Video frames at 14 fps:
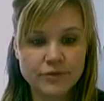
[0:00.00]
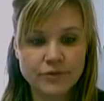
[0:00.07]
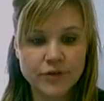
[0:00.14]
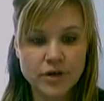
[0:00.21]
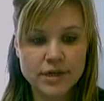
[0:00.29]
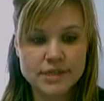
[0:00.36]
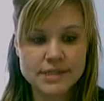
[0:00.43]

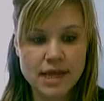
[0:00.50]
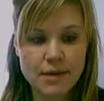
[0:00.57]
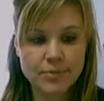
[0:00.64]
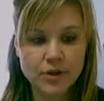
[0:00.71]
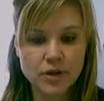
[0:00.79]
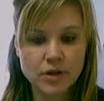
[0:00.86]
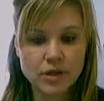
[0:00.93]
for
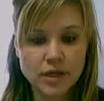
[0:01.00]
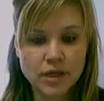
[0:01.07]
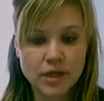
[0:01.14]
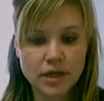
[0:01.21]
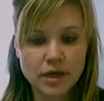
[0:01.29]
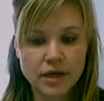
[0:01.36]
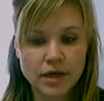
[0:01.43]
example,
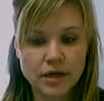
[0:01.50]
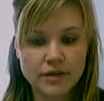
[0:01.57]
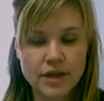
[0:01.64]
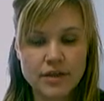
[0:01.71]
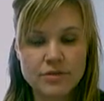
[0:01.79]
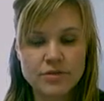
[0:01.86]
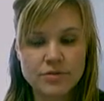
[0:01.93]

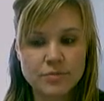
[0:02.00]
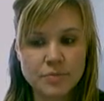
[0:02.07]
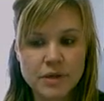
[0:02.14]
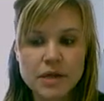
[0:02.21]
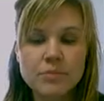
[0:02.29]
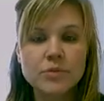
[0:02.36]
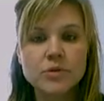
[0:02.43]
that
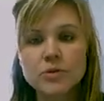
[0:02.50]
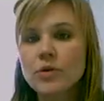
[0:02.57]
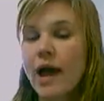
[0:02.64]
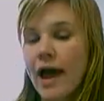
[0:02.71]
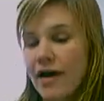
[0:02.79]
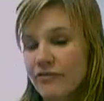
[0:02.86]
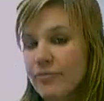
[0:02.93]
people who
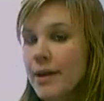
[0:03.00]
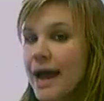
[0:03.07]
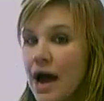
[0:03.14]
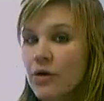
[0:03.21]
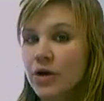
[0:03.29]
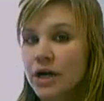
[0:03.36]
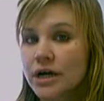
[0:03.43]
have
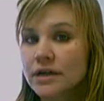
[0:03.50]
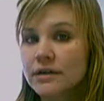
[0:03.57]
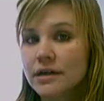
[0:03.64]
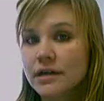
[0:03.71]
power